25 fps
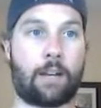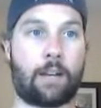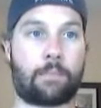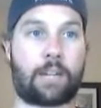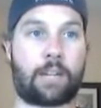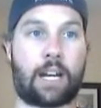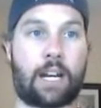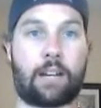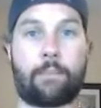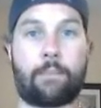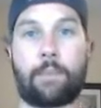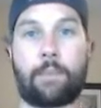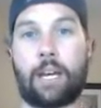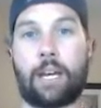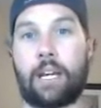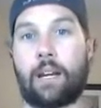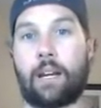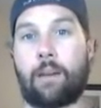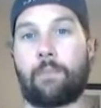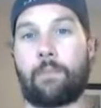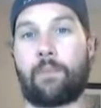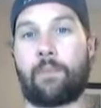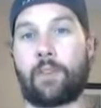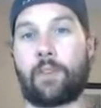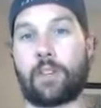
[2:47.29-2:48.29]
Kind of made
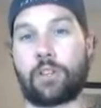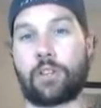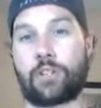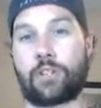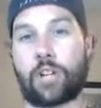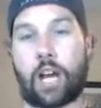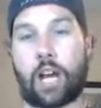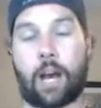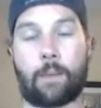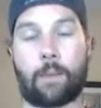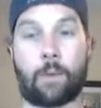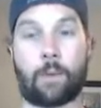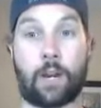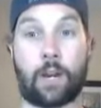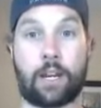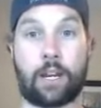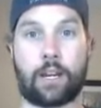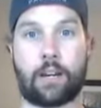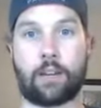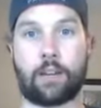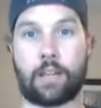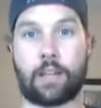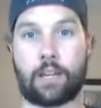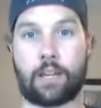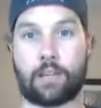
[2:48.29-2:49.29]
up for the chop right
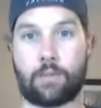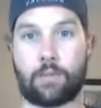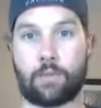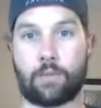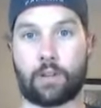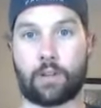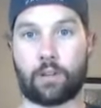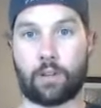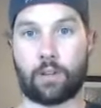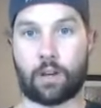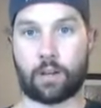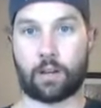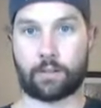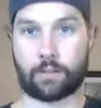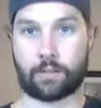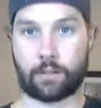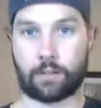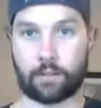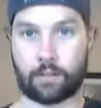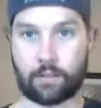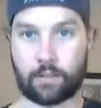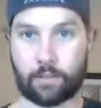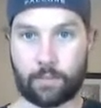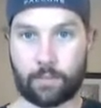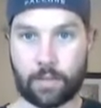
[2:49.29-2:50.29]
here that you would have lost a
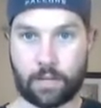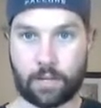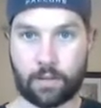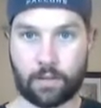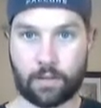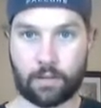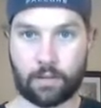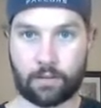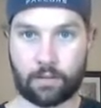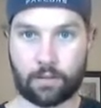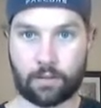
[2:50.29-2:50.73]
little bit.